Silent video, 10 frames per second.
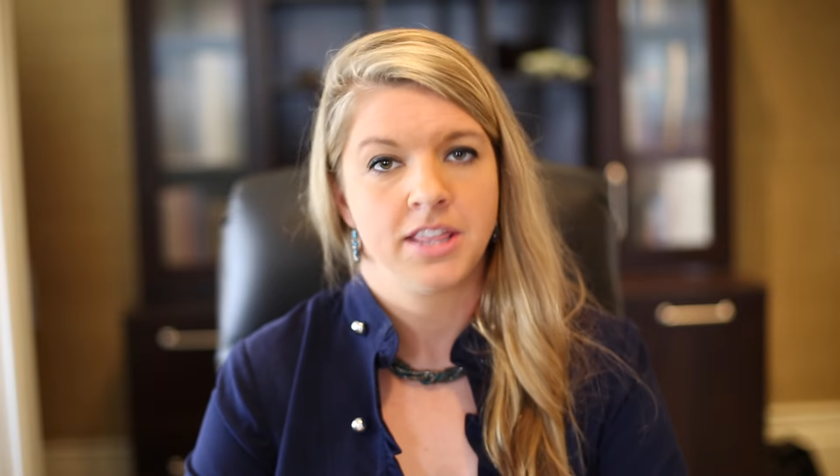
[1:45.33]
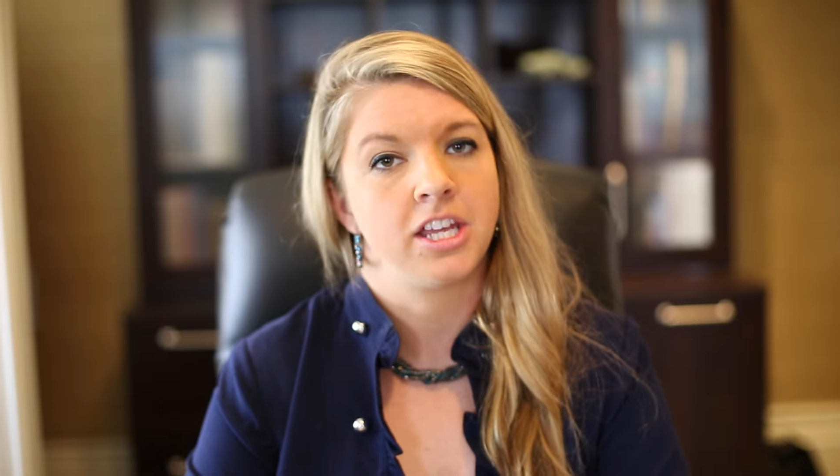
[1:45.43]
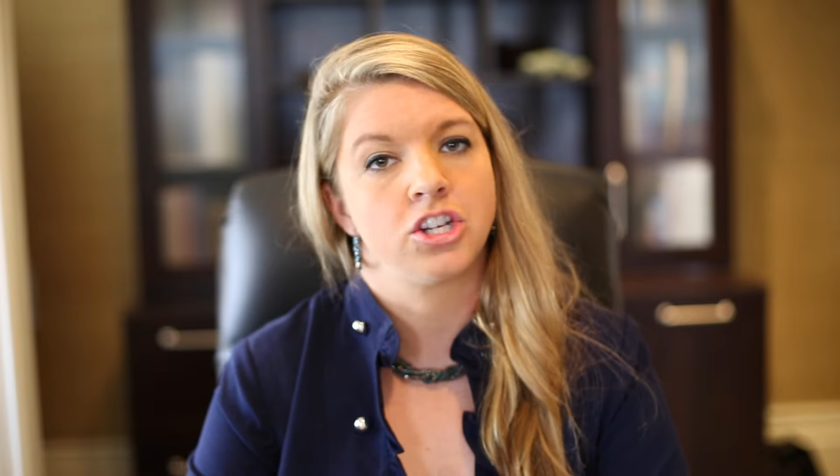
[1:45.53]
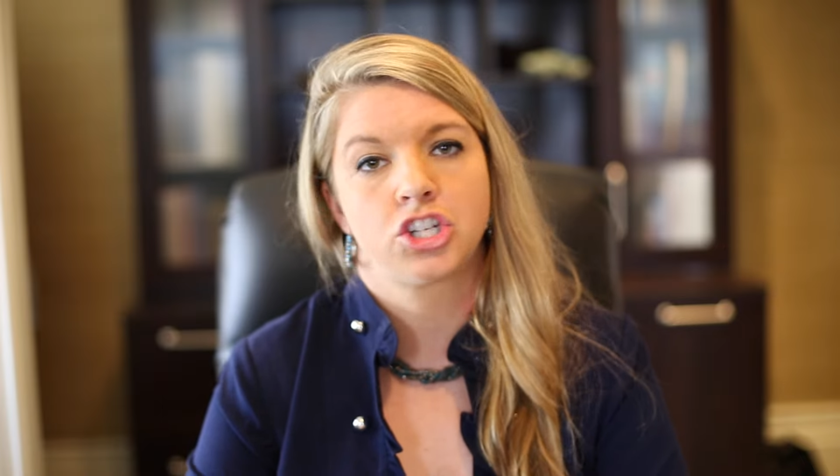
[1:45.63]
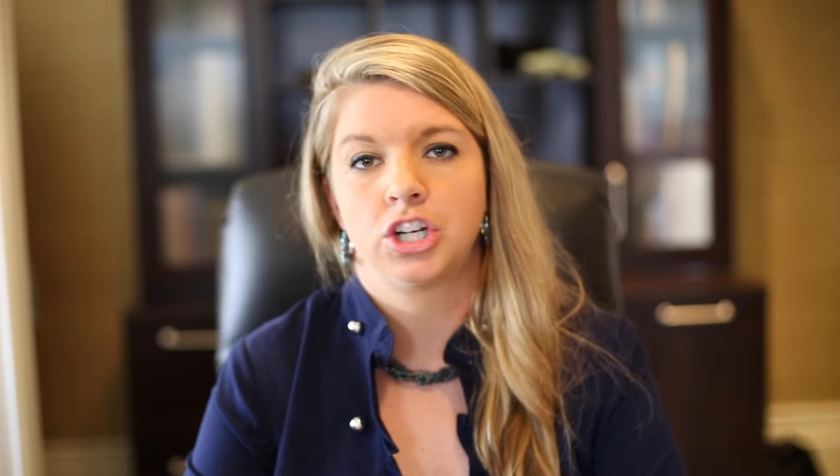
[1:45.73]

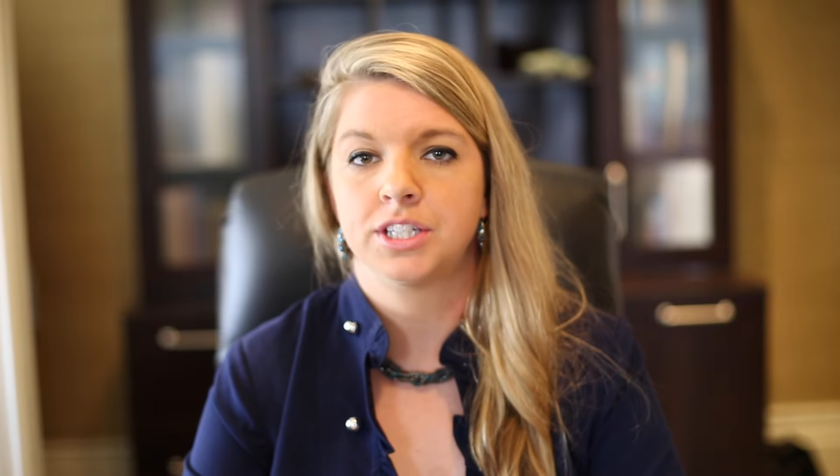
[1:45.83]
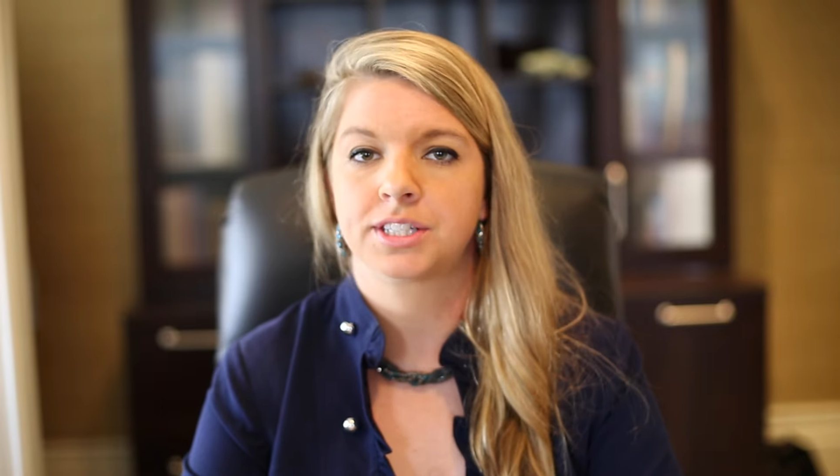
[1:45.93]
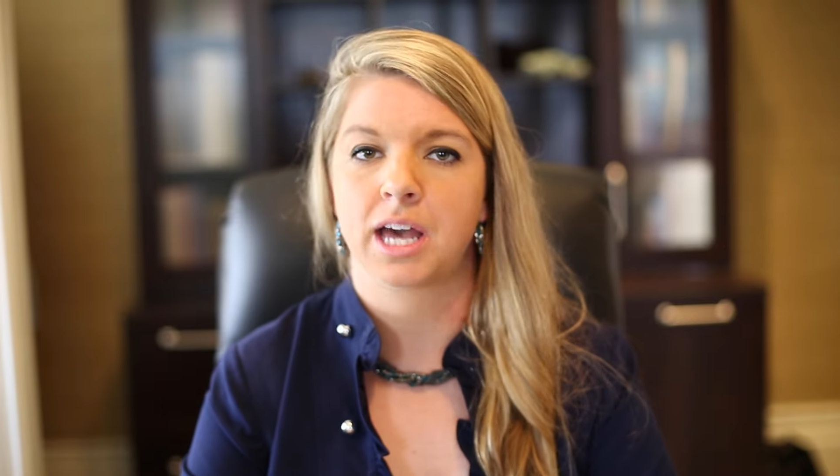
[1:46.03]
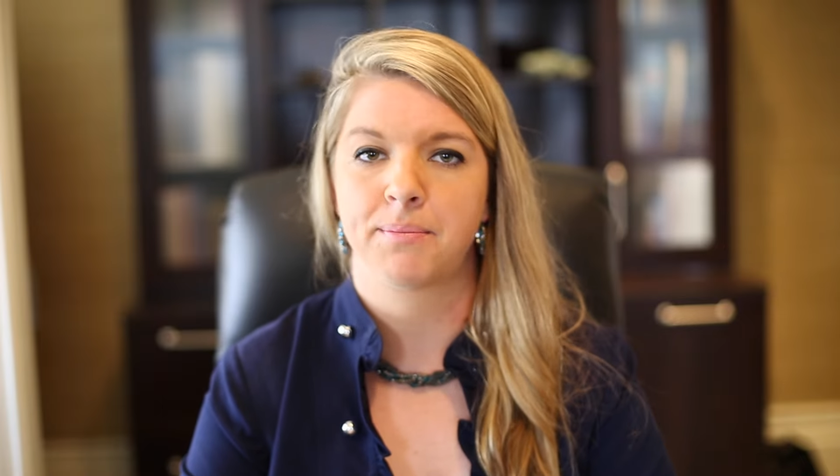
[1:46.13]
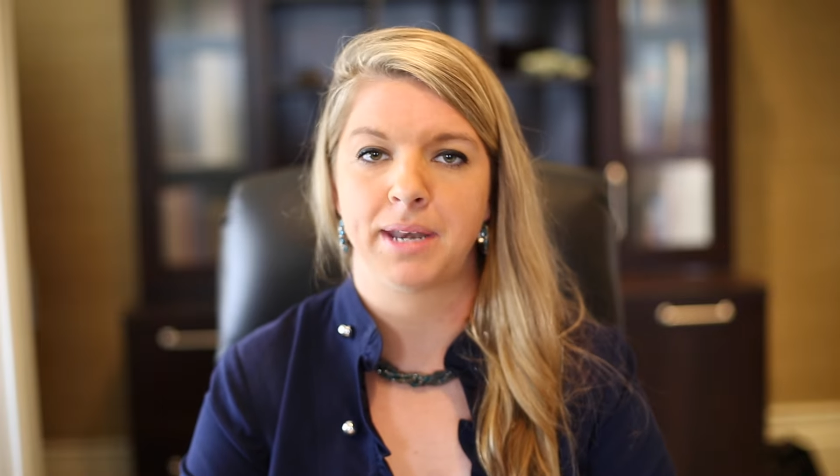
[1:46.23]
The
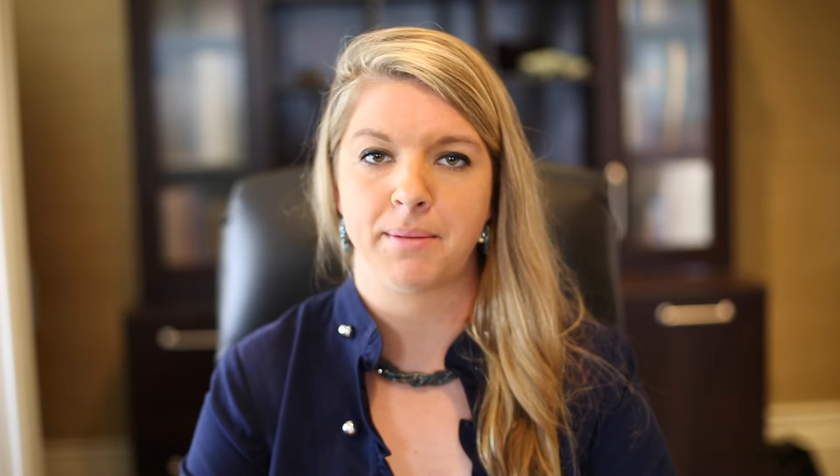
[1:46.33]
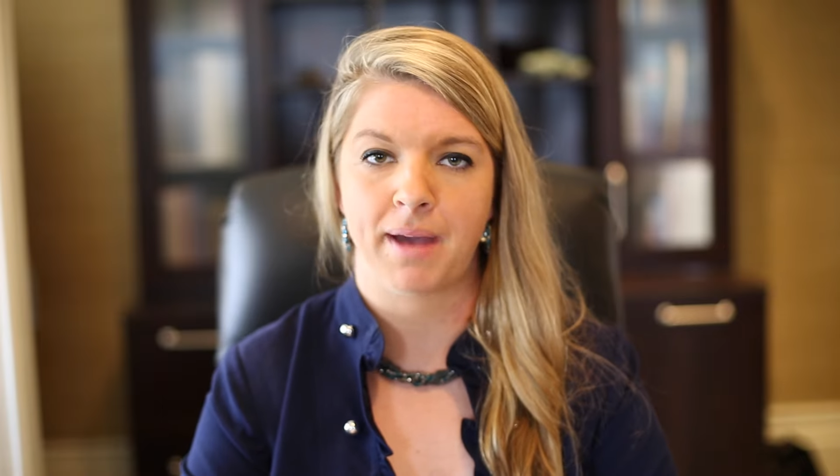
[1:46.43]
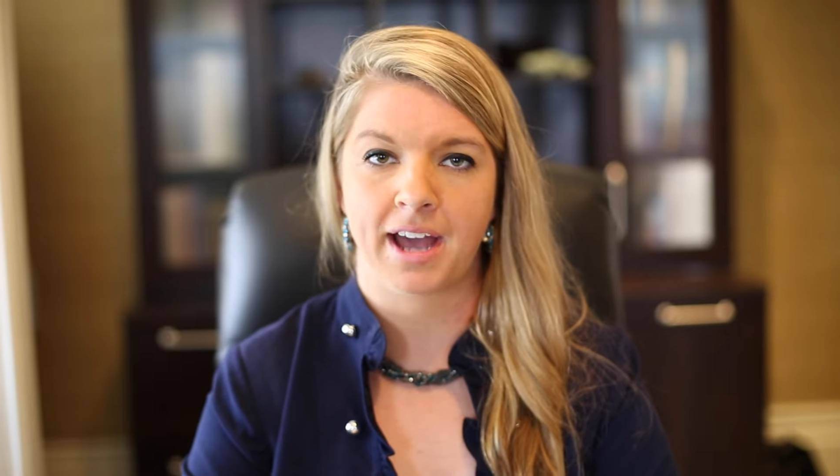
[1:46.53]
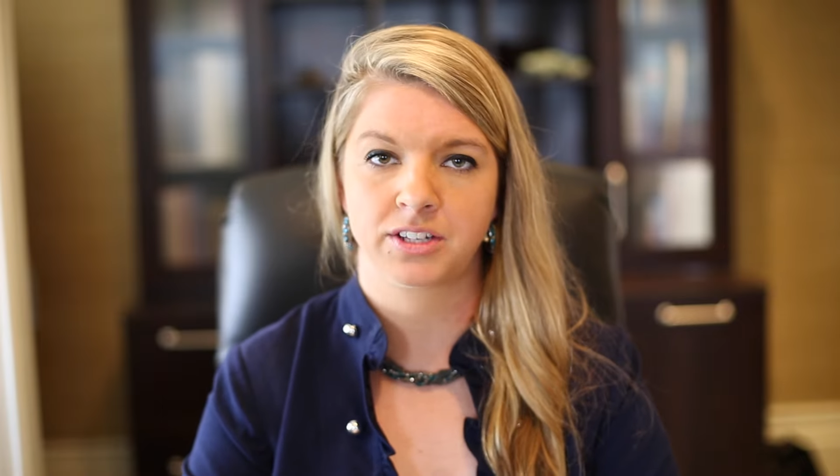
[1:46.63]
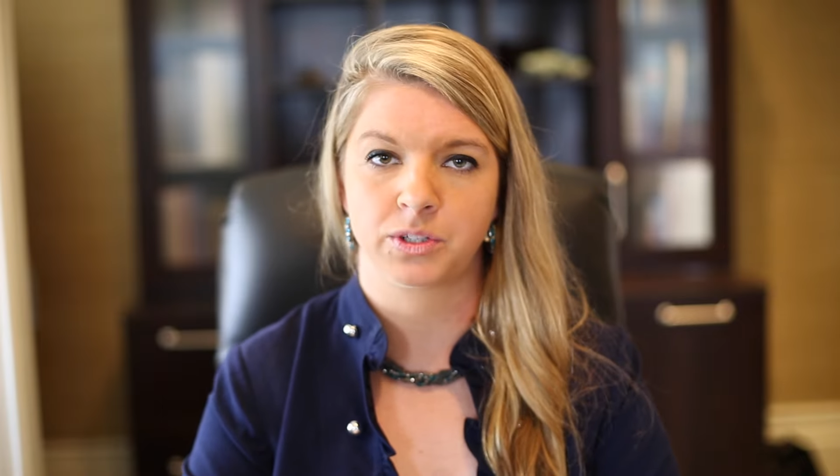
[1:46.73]
insurance company
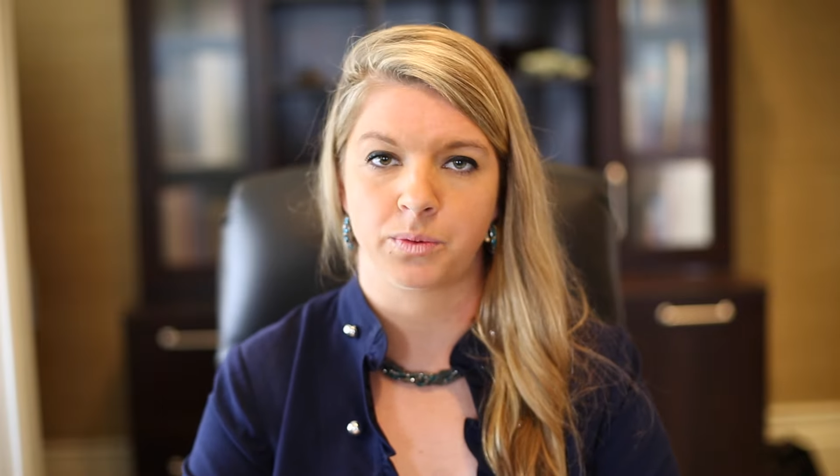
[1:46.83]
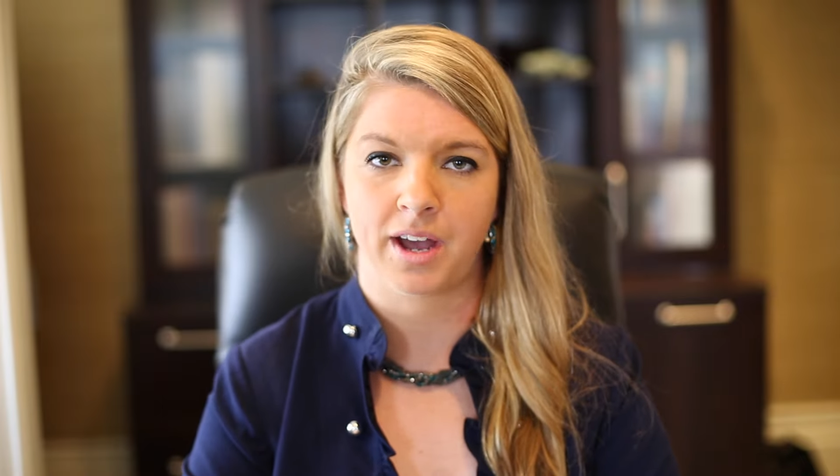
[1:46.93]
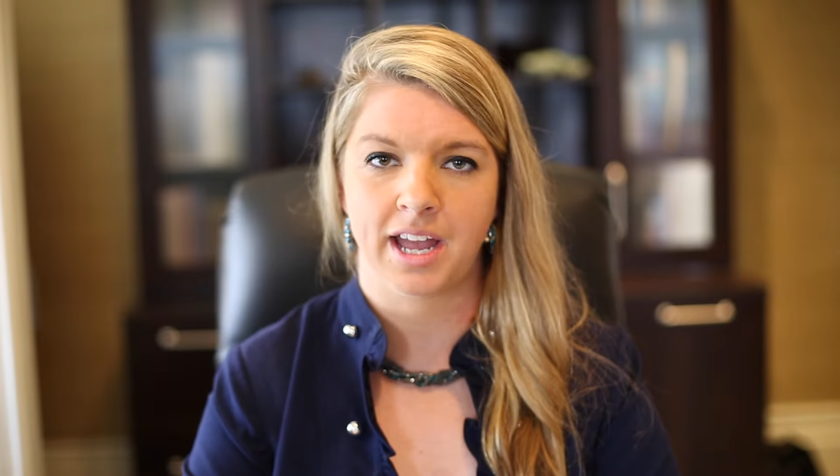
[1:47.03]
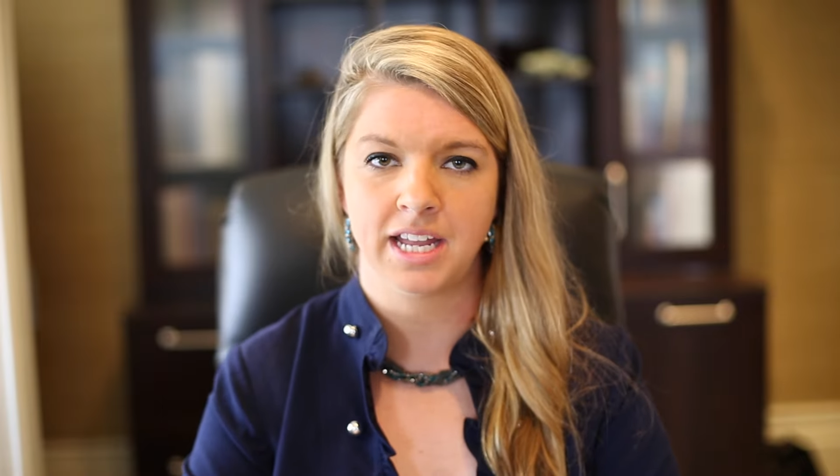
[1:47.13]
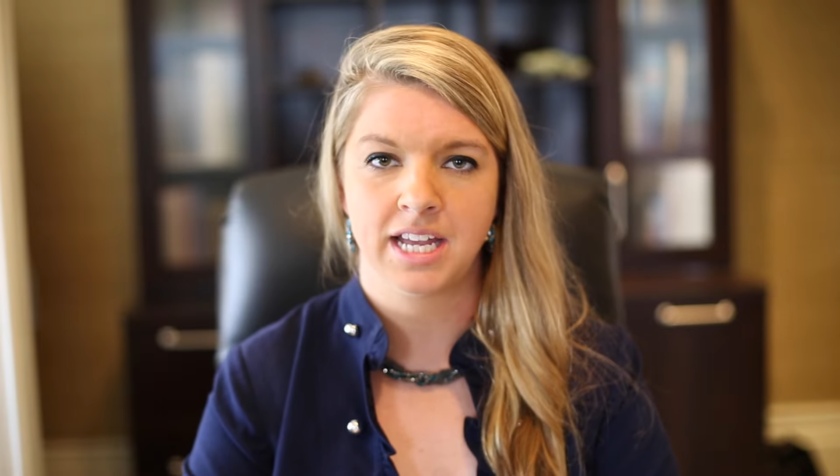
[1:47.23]
backs
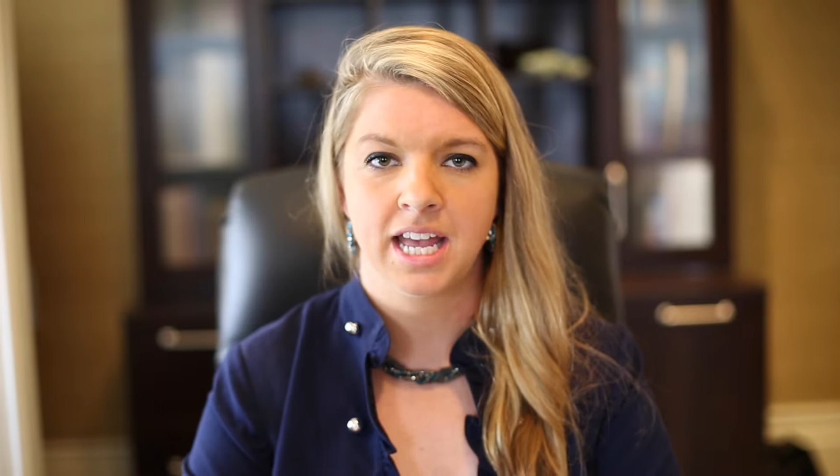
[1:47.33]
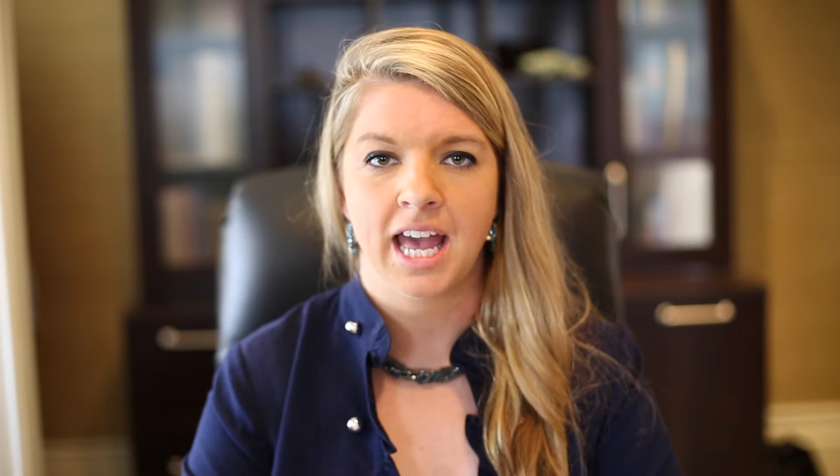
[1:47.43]
away,